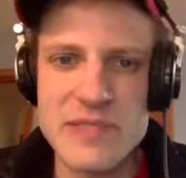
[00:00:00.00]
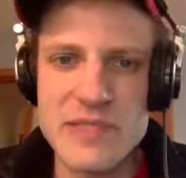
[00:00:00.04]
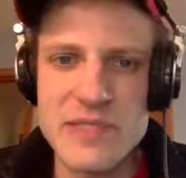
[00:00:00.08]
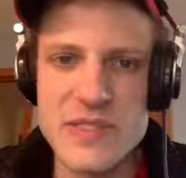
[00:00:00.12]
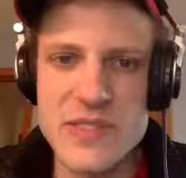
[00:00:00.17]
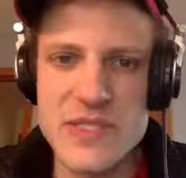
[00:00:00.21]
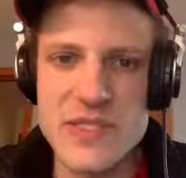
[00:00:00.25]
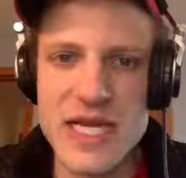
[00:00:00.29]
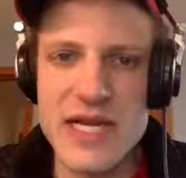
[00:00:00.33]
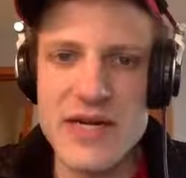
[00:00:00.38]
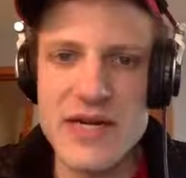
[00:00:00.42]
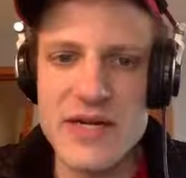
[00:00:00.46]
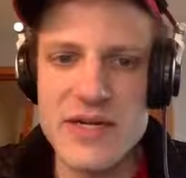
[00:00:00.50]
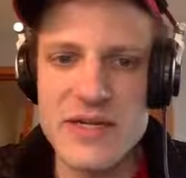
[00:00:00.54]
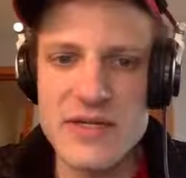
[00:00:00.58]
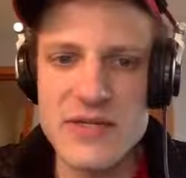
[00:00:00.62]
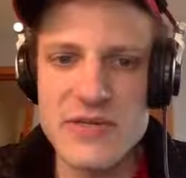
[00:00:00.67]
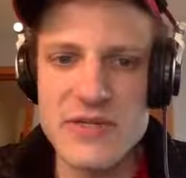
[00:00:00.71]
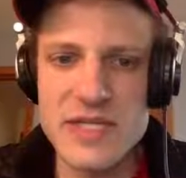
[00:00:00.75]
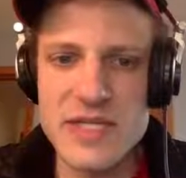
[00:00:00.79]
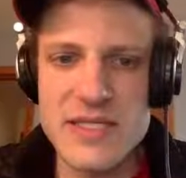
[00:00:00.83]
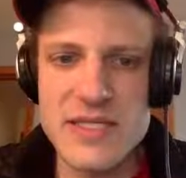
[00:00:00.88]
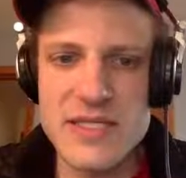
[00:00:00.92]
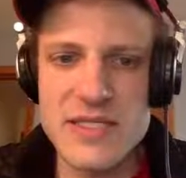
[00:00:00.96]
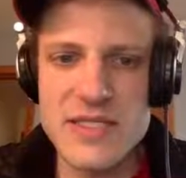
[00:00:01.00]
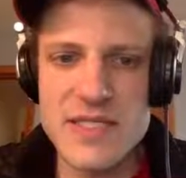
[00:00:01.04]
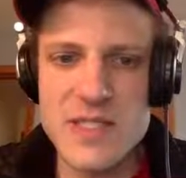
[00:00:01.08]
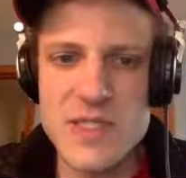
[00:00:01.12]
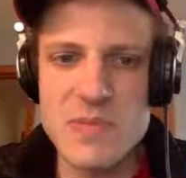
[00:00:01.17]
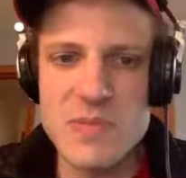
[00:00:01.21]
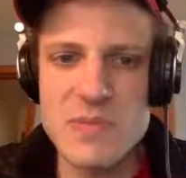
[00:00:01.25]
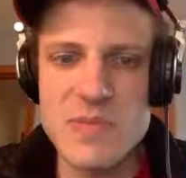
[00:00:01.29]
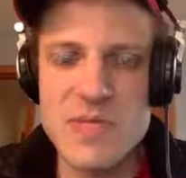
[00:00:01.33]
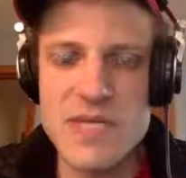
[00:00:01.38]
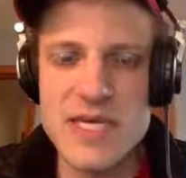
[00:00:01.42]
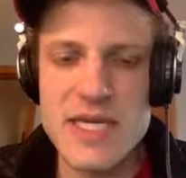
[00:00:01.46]
in standard, you can
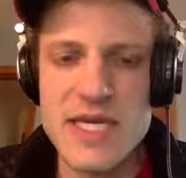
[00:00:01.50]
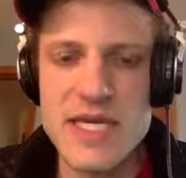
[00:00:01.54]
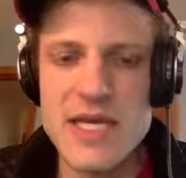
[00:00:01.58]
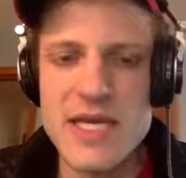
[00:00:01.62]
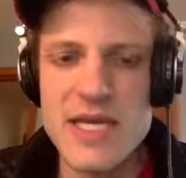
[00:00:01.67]
instant speed